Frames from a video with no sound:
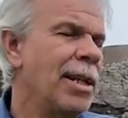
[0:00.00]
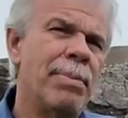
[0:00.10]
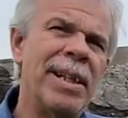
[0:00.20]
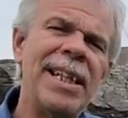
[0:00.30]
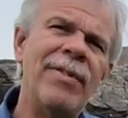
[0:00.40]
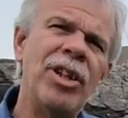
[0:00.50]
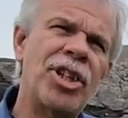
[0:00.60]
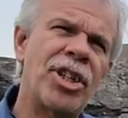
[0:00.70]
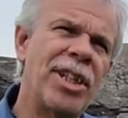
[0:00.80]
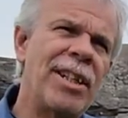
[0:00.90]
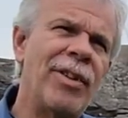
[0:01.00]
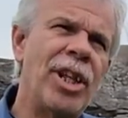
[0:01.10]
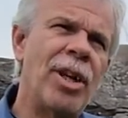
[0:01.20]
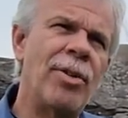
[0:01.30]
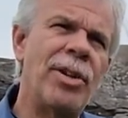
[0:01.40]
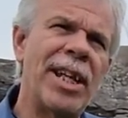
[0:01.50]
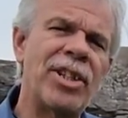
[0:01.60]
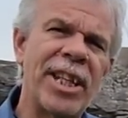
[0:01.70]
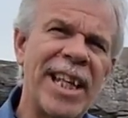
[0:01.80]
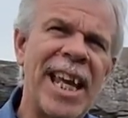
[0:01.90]
But even, even though
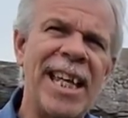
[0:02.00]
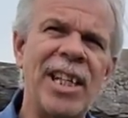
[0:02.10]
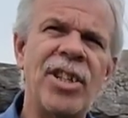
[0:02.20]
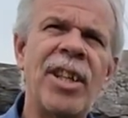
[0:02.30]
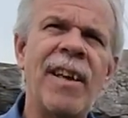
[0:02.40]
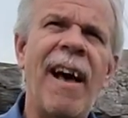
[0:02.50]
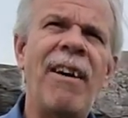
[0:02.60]
that's the case,